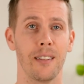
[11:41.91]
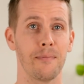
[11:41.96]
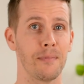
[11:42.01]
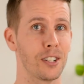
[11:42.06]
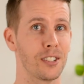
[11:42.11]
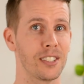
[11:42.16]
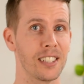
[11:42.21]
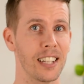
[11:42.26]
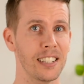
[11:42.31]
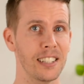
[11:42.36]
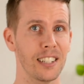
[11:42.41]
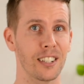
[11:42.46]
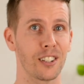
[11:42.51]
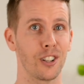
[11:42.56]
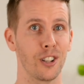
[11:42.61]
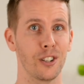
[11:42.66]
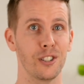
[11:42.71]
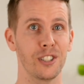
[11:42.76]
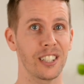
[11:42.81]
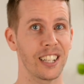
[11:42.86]
There is thus a
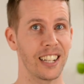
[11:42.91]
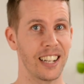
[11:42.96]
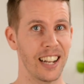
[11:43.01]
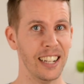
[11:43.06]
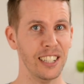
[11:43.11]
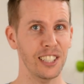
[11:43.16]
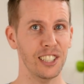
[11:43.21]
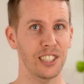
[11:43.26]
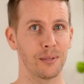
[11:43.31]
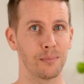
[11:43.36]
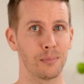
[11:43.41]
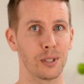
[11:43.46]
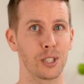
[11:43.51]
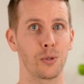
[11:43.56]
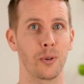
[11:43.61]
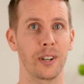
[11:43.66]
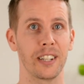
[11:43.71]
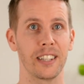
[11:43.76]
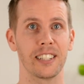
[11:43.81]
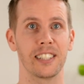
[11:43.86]
close connection
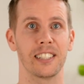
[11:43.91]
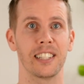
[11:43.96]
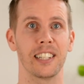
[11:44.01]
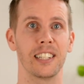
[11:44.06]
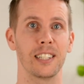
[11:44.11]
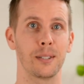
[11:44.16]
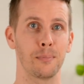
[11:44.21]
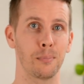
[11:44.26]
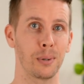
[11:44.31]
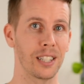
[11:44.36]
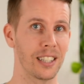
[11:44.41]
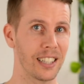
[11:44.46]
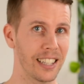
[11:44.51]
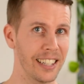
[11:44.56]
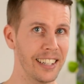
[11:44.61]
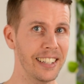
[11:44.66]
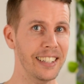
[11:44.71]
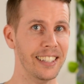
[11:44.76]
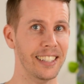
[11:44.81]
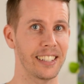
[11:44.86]
between the city's
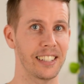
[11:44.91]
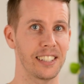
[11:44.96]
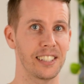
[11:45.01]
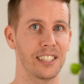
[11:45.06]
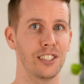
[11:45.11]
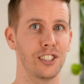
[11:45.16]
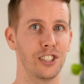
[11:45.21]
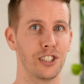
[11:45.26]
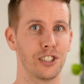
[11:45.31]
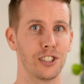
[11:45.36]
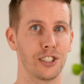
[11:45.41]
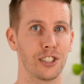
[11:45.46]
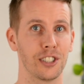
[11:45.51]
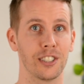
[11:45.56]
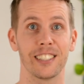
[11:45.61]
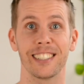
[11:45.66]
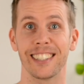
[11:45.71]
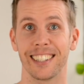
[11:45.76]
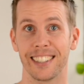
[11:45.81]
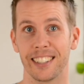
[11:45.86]
political
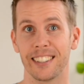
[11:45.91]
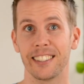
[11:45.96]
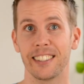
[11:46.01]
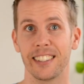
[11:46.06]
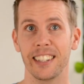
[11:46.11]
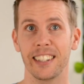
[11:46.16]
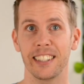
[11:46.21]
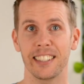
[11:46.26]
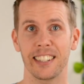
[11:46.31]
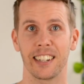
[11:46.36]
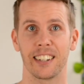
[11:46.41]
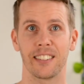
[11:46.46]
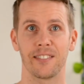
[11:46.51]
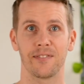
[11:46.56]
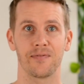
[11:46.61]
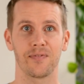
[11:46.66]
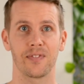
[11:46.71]
institutions and the theatre.